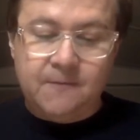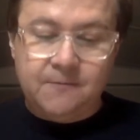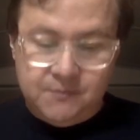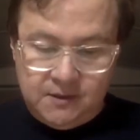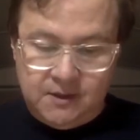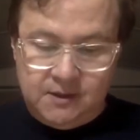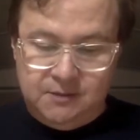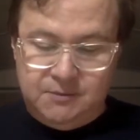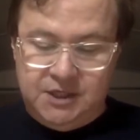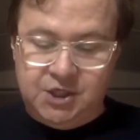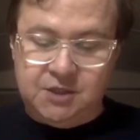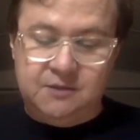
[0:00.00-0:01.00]

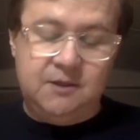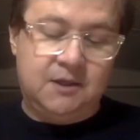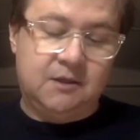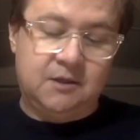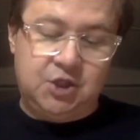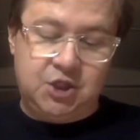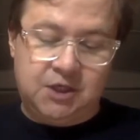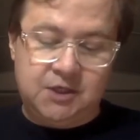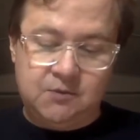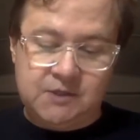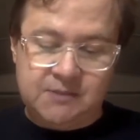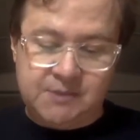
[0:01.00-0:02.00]
elimination in conjunction with
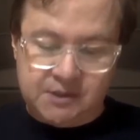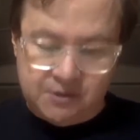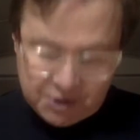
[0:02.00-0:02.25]
substitution.